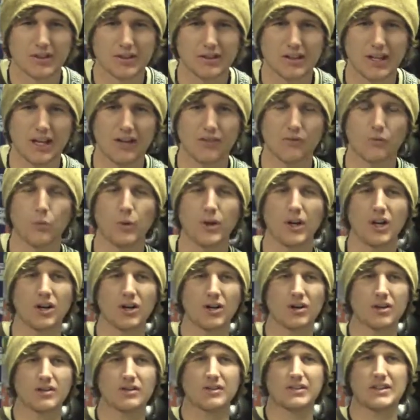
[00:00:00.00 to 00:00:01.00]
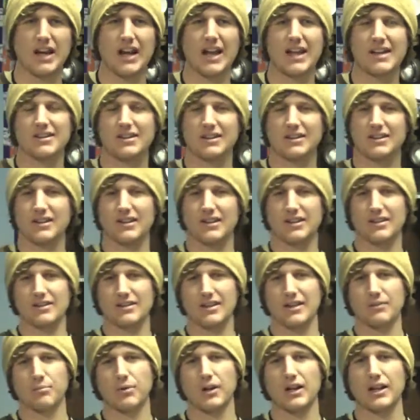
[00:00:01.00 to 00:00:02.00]
just kind of weird jazzy
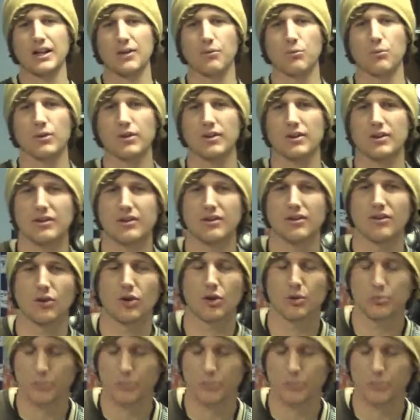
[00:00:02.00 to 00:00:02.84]
things that probably wouldn't